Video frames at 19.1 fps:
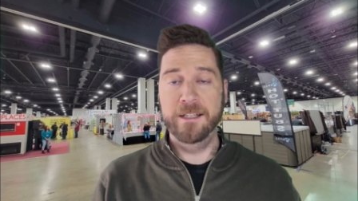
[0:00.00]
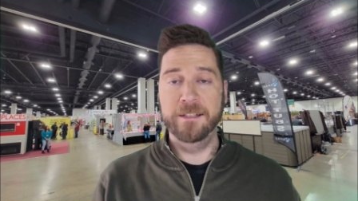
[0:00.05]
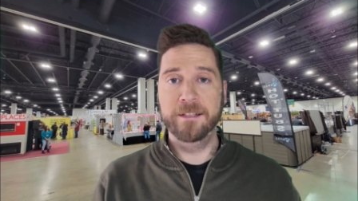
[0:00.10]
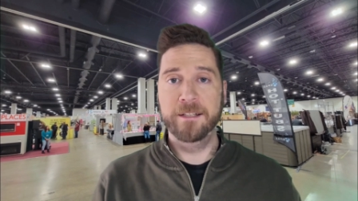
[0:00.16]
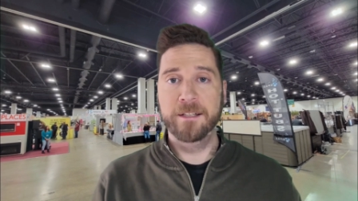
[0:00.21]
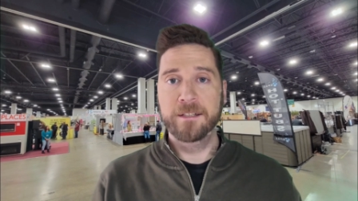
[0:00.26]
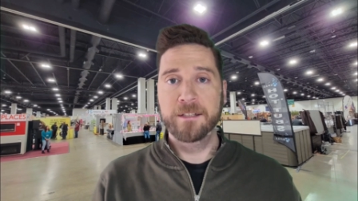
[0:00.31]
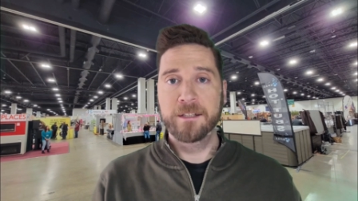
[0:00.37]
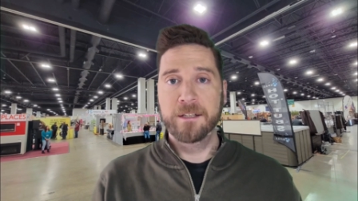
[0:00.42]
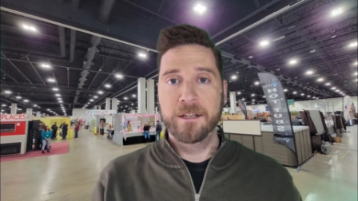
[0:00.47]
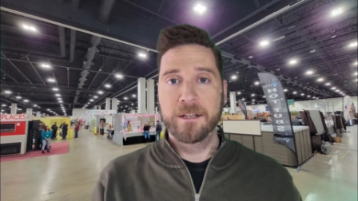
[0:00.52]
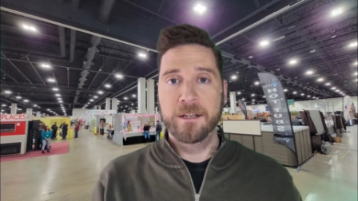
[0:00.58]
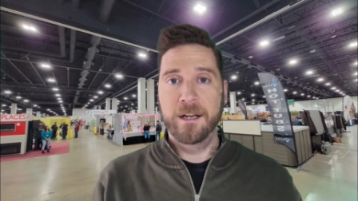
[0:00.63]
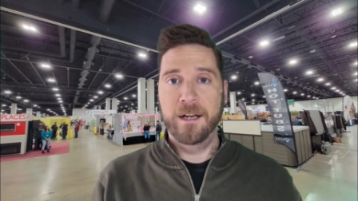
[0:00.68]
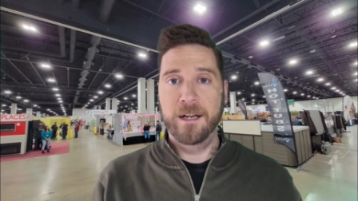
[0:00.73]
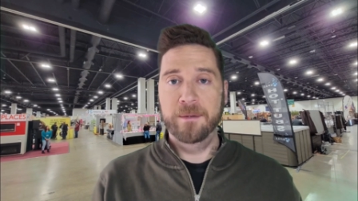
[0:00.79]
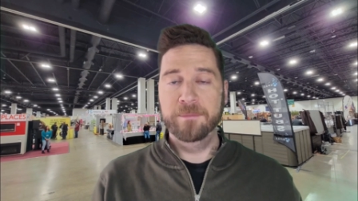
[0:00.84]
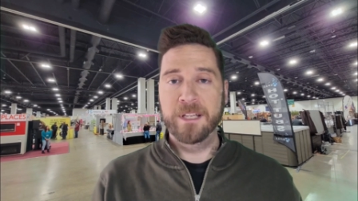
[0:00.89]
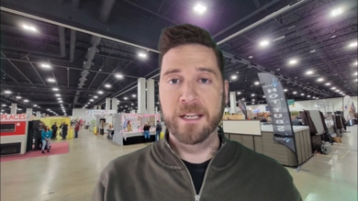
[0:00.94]

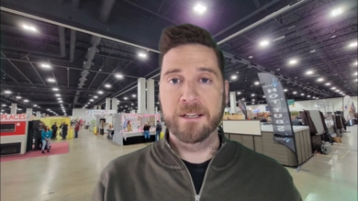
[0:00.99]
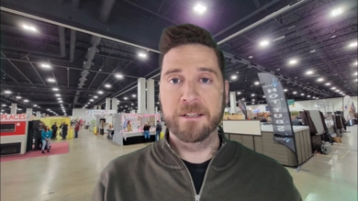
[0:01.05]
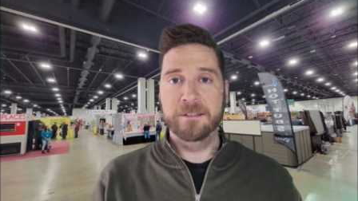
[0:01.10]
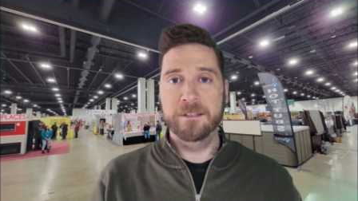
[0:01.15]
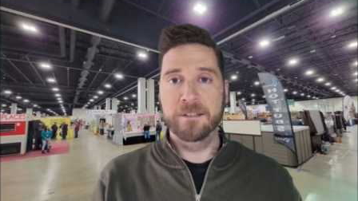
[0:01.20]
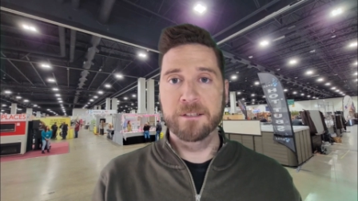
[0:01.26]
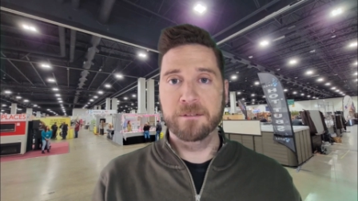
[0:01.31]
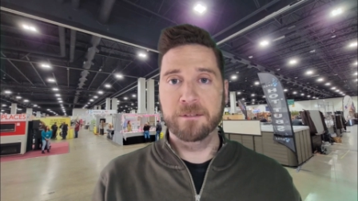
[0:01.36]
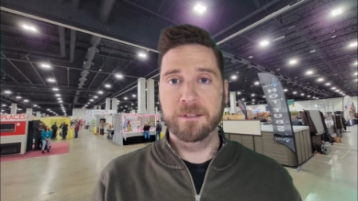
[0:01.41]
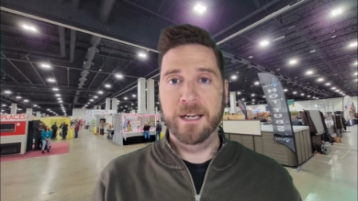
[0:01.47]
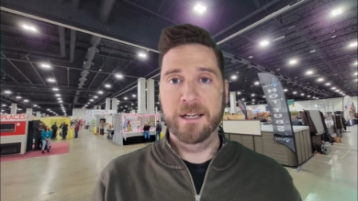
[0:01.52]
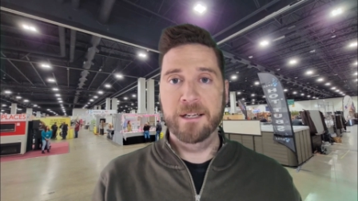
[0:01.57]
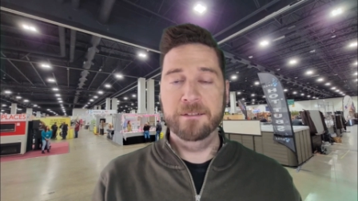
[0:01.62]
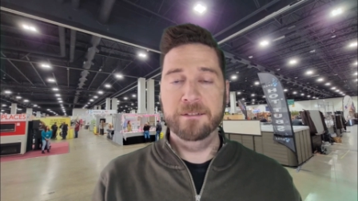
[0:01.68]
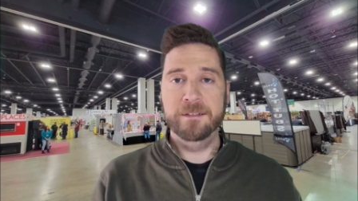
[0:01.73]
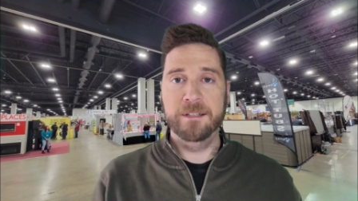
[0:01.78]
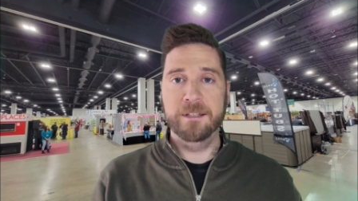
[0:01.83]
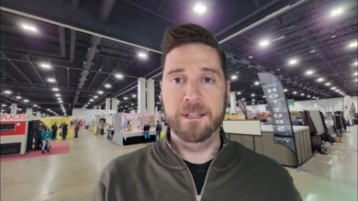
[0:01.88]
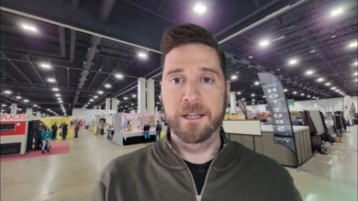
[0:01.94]
and take a look
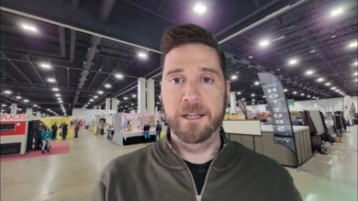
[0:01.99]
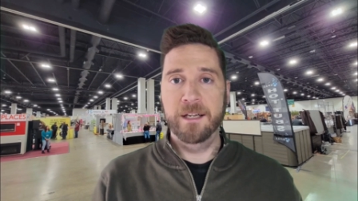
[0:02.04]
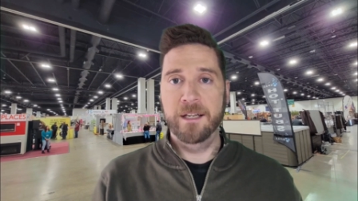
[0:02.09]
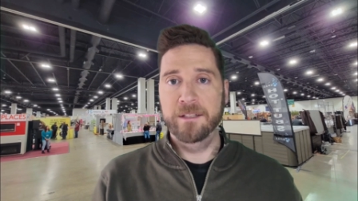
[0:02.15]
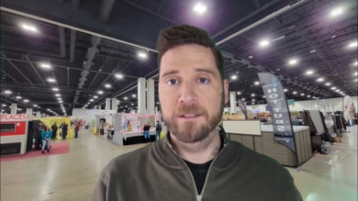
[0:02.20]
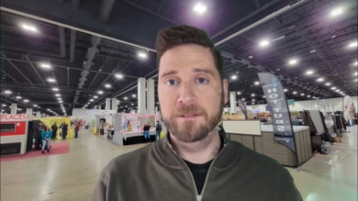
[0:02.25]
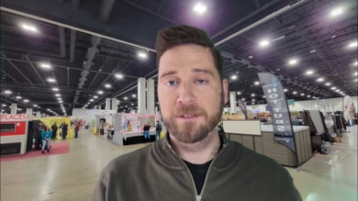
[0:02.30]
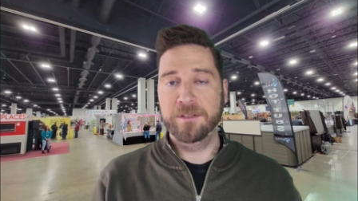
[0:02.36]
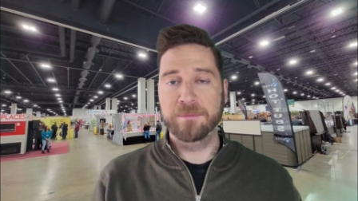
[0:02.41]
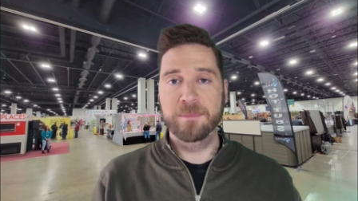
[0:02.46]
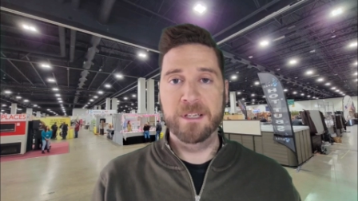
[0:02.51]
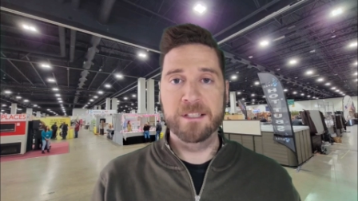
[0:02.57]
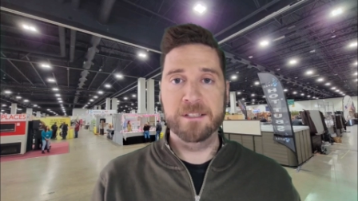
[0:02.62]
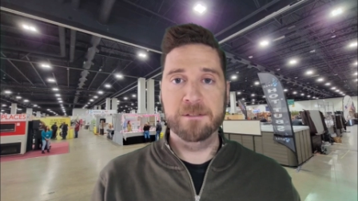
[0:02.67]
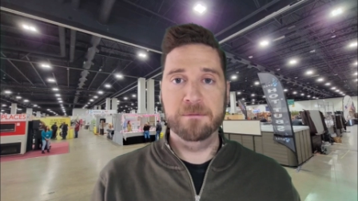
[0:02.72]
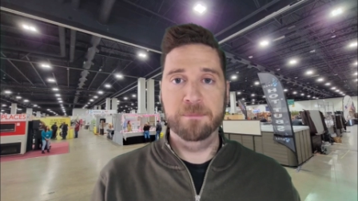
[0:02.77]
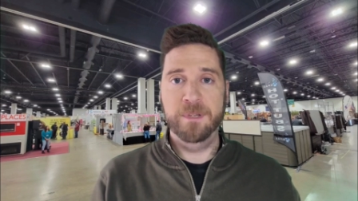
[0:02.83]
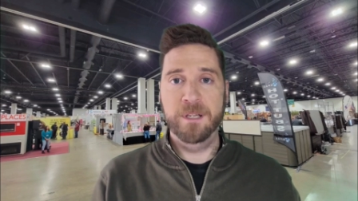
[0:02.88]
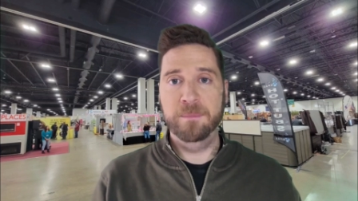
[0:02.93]
around and just meet
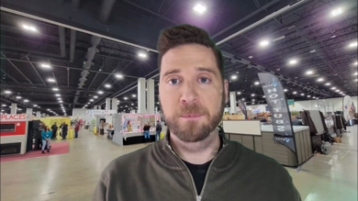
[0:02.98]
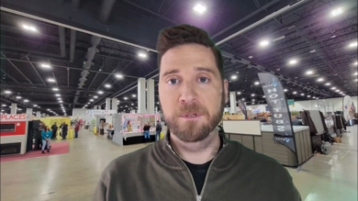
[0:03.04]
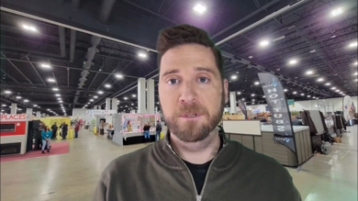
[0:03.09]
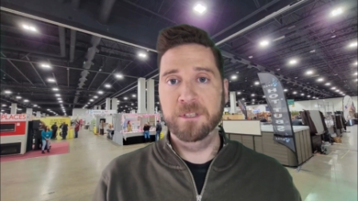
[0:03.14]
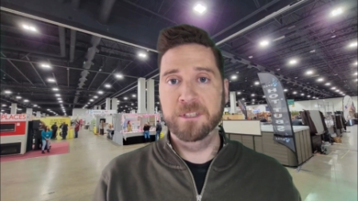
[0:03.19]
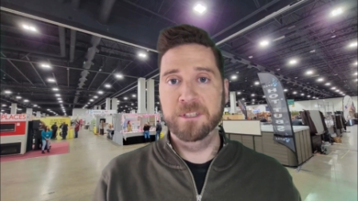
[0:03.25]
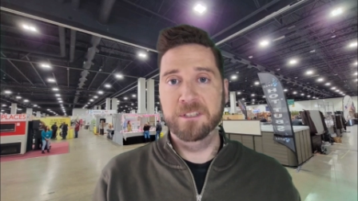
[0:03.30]
some people,